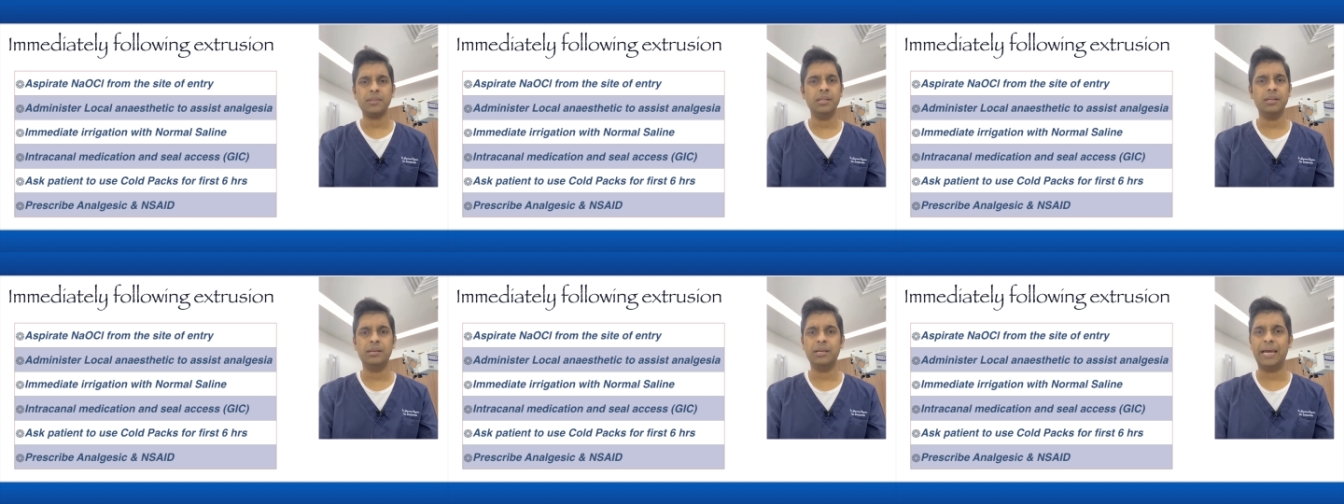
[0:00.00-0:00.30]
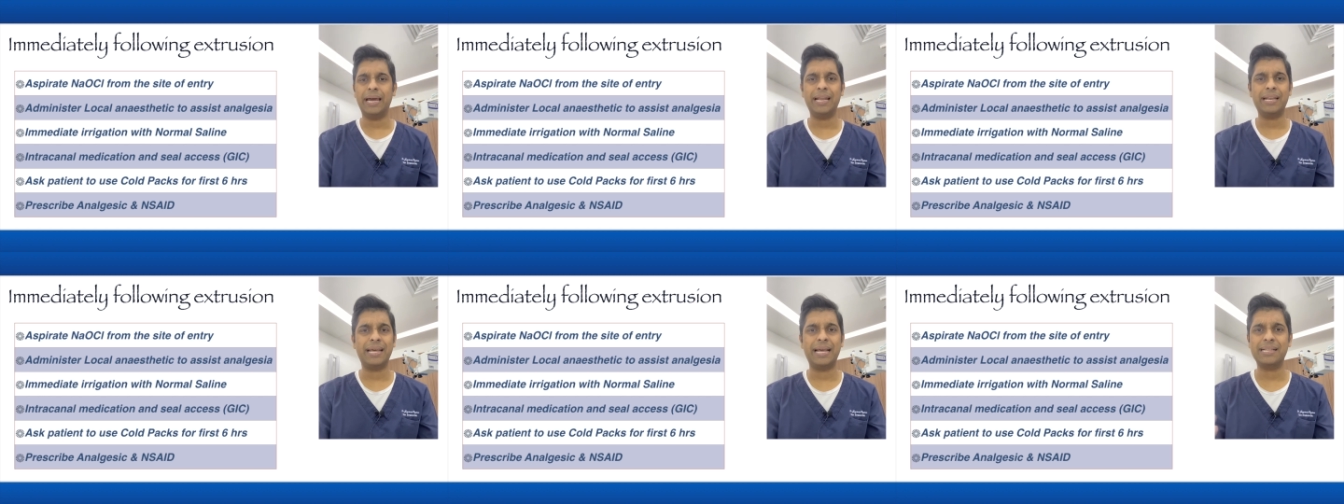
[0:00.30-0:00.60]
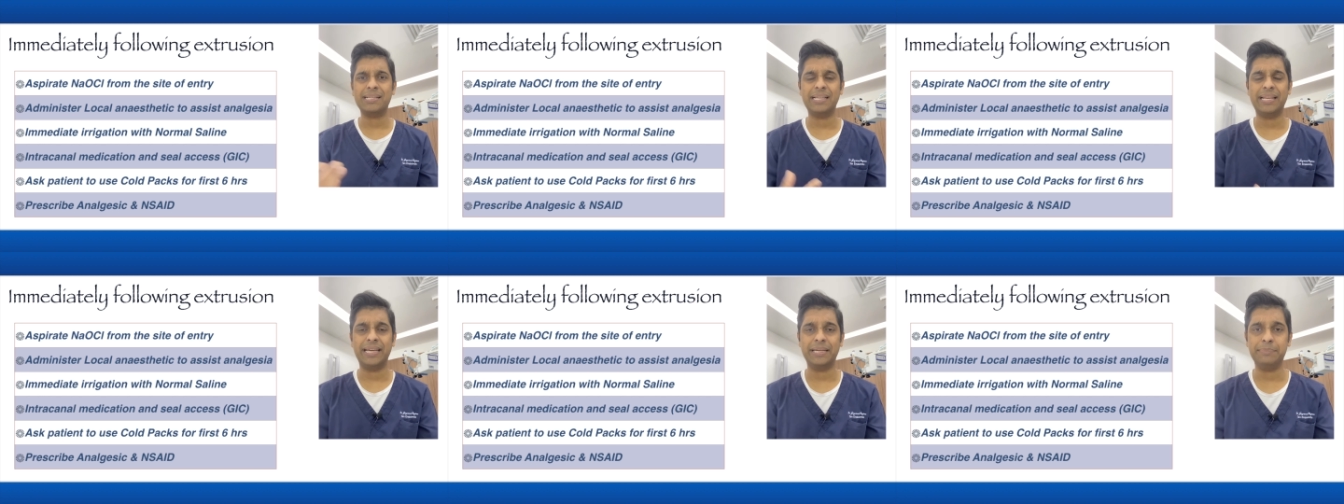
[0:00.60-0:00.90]
an
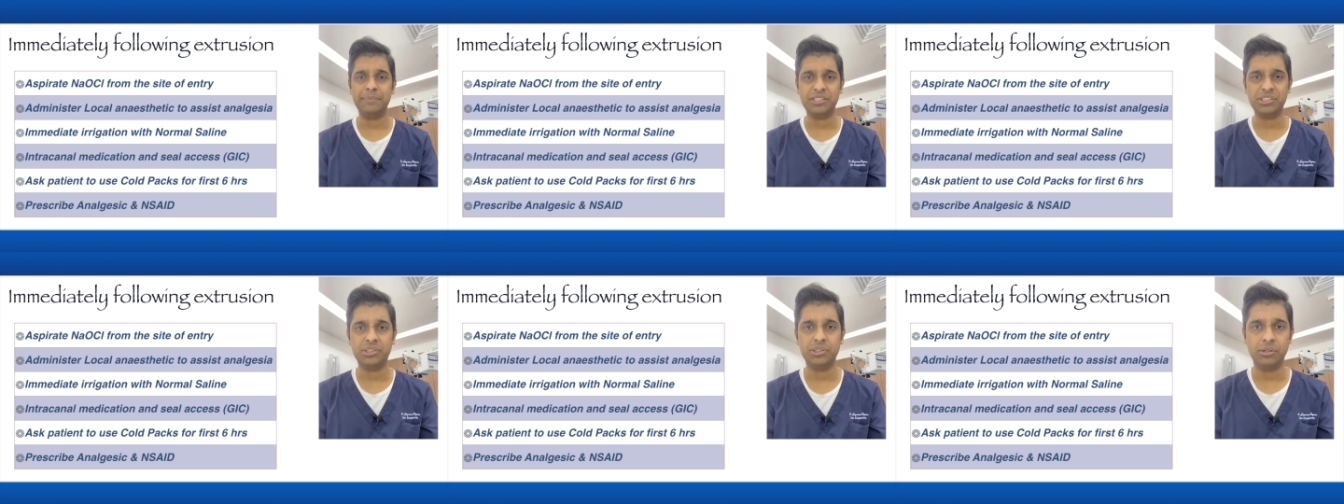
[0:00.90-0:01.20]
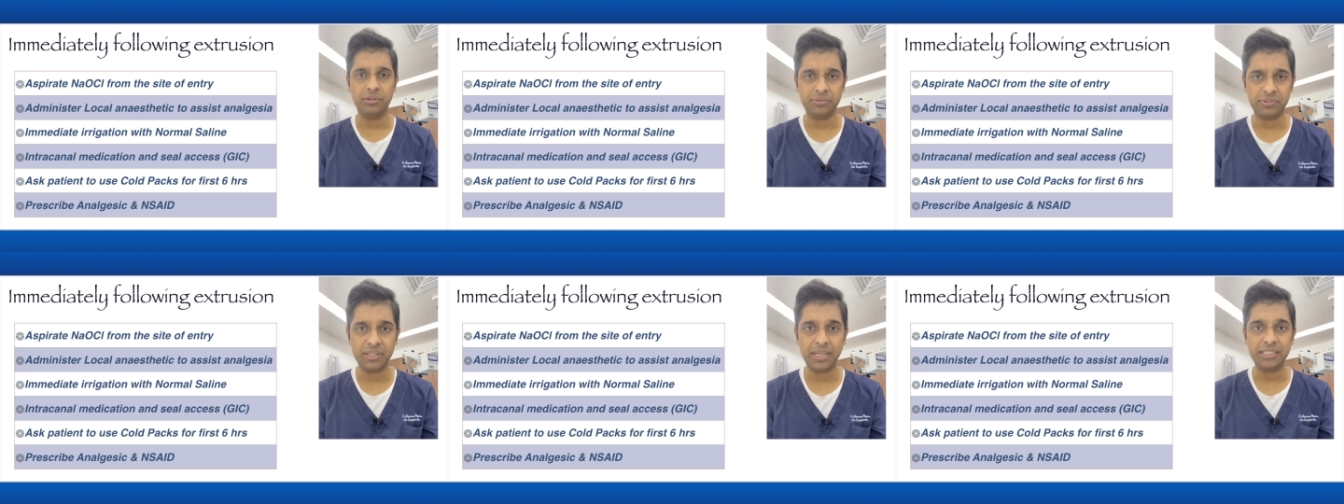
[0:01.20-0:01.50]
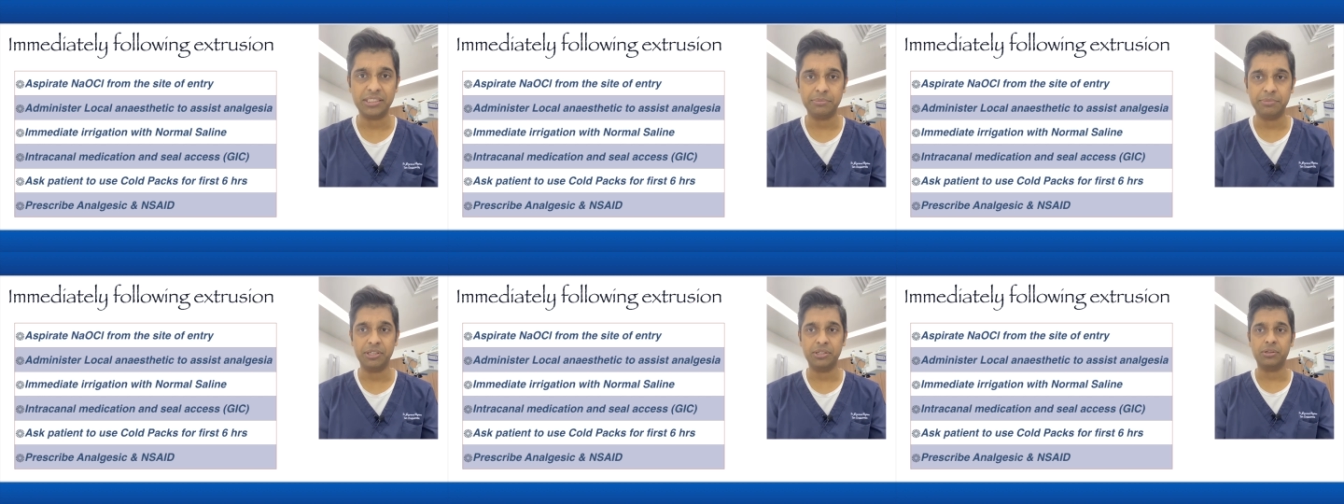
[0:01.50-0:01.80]
alkaline mixture of
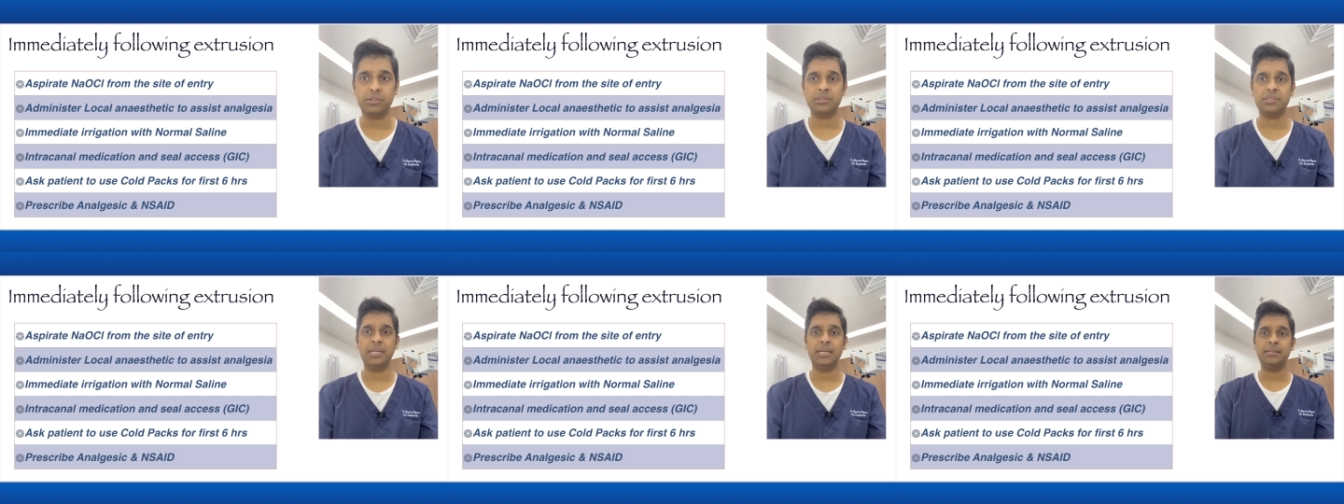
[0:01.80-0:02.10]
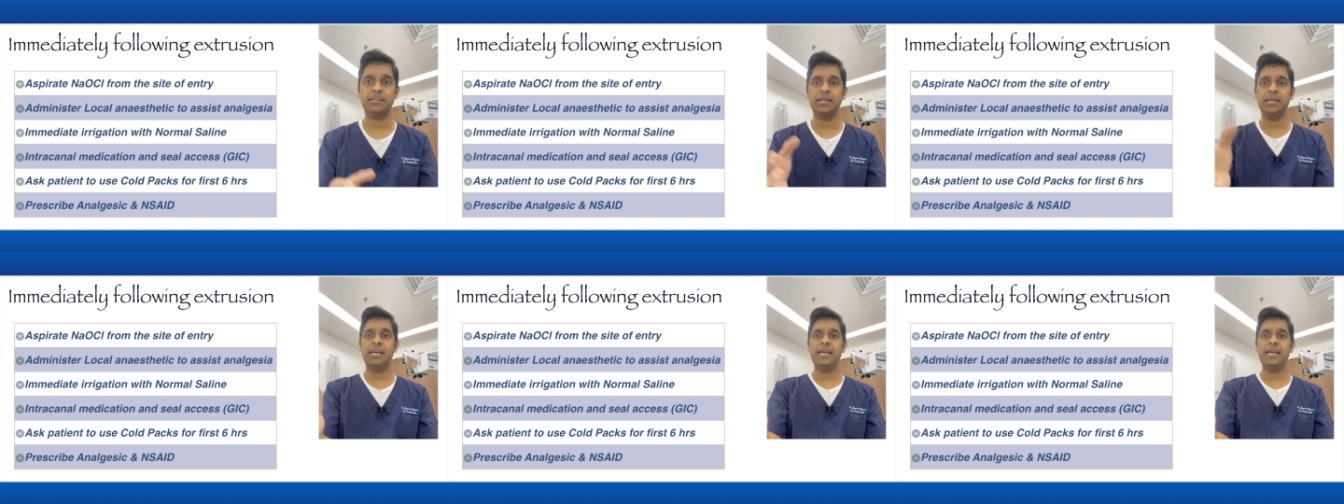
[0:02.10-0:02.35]
calcium hydroxide.